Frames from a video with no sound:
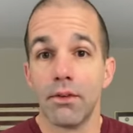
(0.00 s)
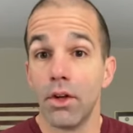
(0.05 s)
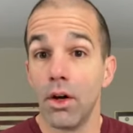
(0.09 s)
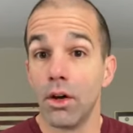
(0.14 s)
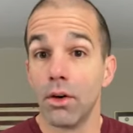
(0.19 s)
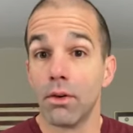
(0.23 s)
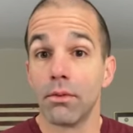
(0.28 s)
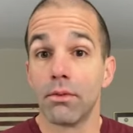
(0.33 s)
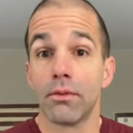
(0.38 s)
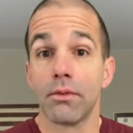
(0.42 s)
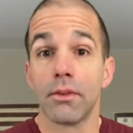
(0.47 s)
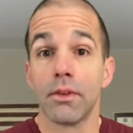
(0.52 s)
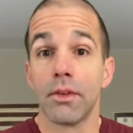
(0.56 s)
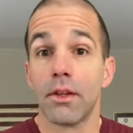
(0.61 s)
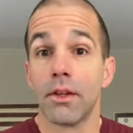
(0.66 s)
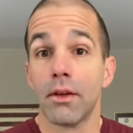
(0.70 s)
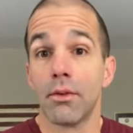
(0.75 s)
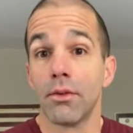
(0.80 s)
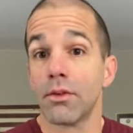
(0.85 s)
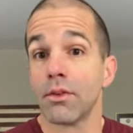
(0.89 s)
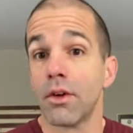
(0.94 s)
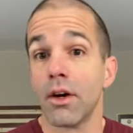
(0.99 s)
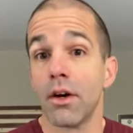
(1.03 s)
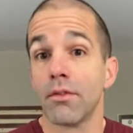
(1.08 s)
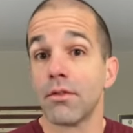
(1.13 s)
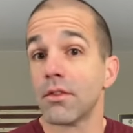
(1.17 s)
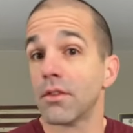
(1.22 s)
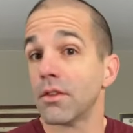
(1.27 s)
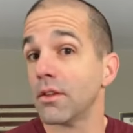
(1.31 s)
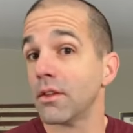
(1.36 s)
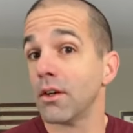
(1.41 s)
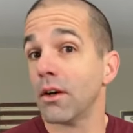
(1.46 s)
No, there was
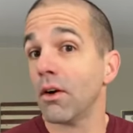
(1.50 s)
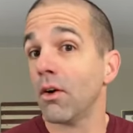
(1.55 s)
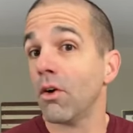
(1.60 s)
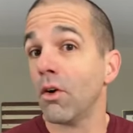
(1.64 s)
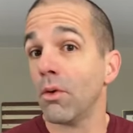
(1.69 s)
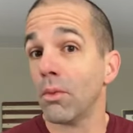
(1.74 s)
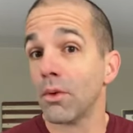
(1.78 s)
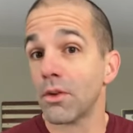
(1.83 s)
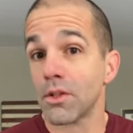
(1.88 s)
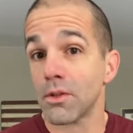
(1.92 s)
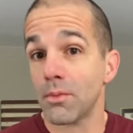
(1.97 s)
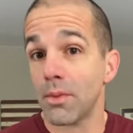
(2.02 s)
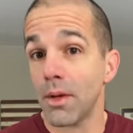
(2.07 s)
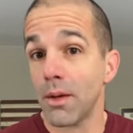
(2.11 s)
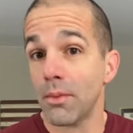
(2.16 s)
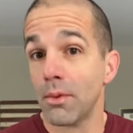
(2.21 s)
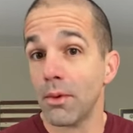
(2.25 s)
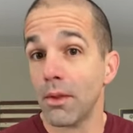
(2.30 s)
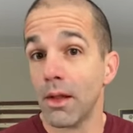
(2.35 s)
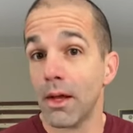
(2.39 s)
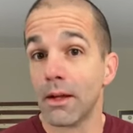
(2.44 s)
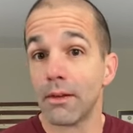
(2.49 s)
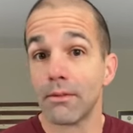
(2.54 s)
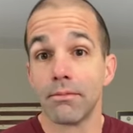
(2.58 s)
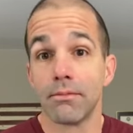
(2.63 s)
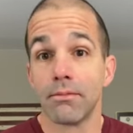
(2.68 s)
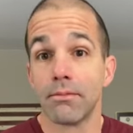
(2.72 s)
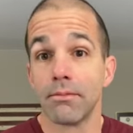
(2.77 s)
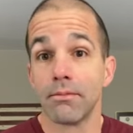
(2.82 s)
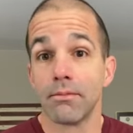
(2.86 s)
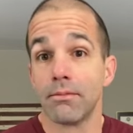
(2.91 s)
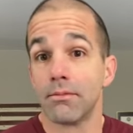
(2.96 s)
obviously a whole bunch of people that
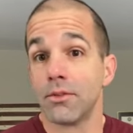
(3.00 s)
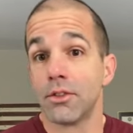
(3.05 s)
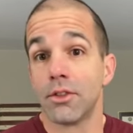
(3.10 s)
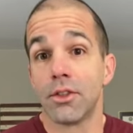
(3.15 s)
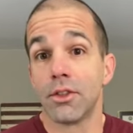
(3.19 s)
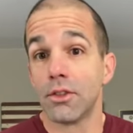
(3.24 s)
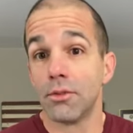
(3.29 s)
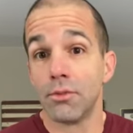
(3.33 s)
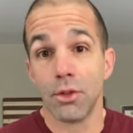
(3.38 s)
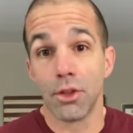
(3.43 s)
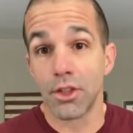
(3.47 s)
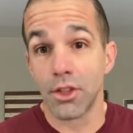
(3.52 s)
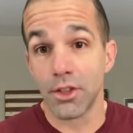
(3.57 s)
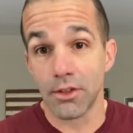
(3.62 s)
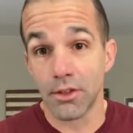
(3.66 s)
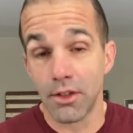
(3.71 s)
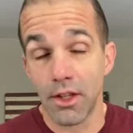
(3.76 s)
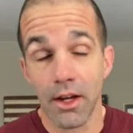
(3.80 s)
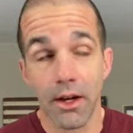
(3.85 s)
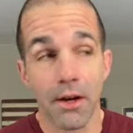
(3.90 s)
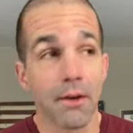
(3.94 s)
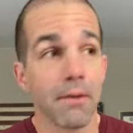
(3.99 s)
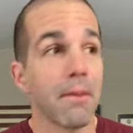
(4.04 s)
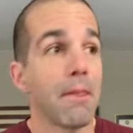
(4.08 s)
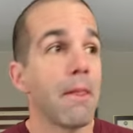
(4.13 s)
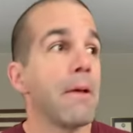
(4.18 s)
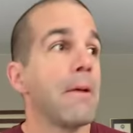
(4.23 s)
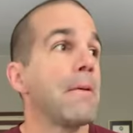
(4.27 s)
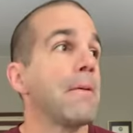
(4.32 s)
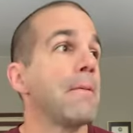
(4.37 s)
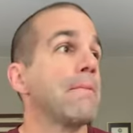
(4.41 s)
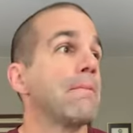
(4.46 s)
were just there.
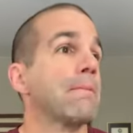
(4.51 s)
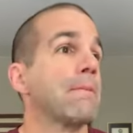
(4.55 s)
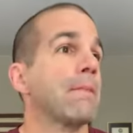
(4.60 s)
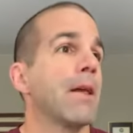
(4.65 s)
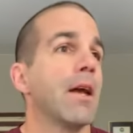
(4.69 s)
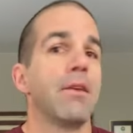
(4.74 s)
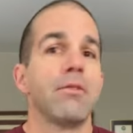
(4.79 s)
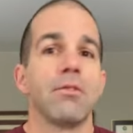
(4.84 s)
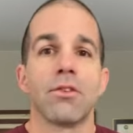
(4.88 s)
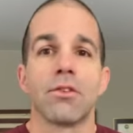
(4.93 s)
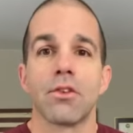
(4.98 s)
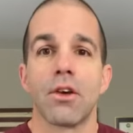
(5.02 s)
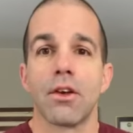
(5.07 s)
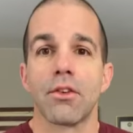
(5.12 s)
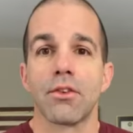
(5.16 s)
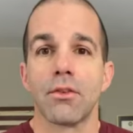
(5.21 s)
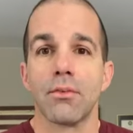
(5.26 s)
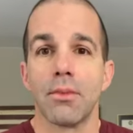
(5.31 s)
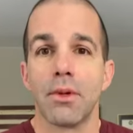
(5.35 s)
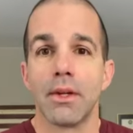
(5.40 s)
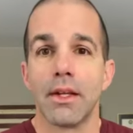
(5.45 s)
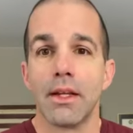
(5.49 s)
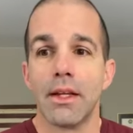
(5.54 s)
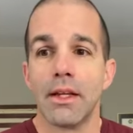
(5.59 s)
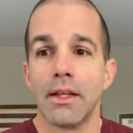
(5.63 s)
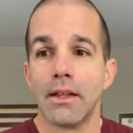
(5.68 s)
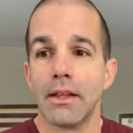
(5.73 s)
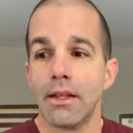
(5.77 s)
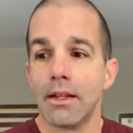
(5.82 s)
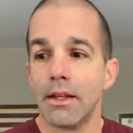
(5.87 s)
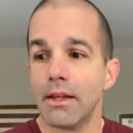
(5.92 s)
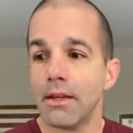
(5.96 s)
I even saw somebody
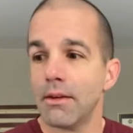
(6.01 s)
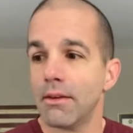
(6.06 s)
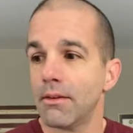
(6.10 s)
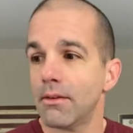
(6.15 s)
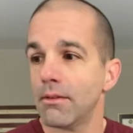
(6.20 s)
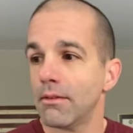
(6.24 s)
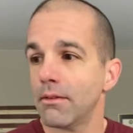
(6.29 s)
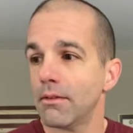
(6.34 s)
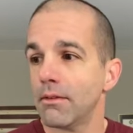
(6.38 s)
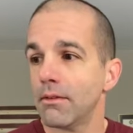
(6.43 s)
in the